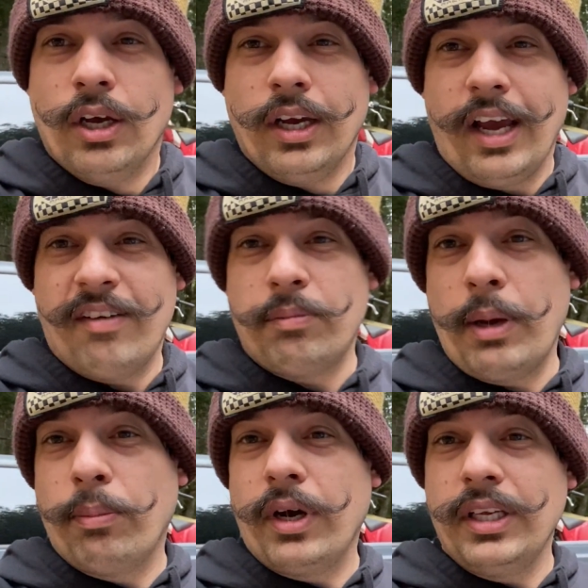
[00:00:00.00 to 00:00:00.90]
have my
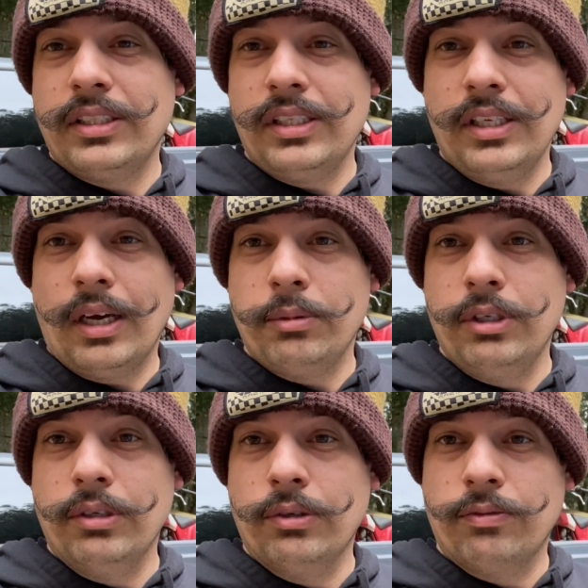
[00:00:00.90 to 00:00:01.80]
buddy
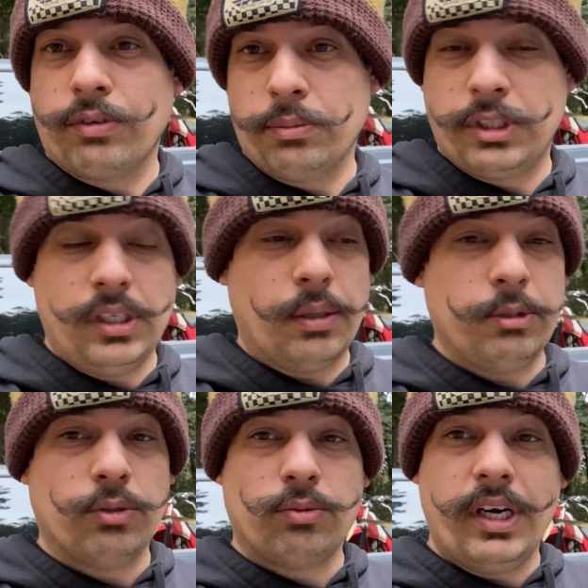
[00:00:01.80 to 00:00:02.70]
CW from
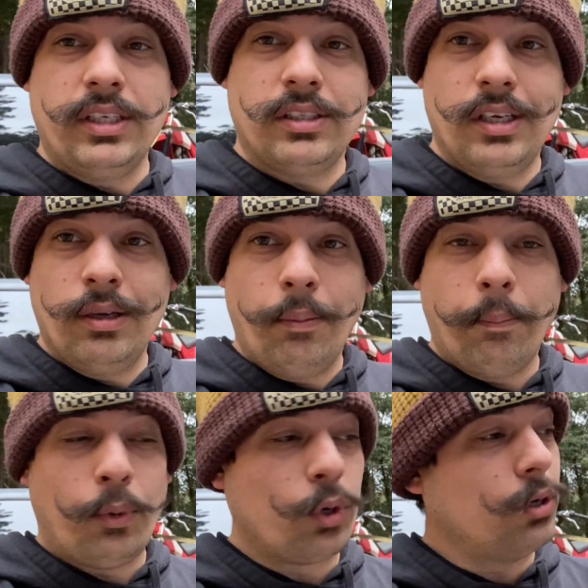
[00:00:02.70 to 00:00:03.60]
CW Racing
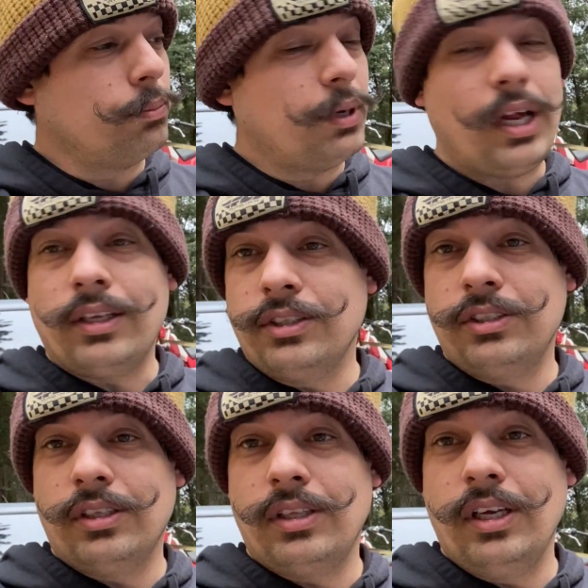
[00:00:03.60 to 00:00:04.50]
port and polish
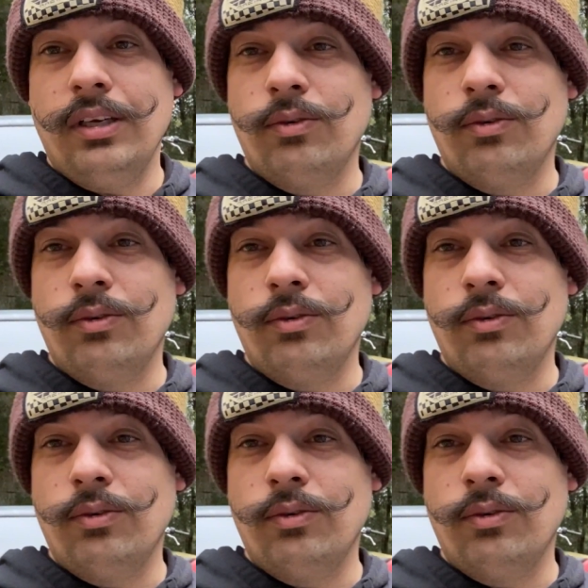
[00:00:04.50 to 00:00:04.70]
the thing.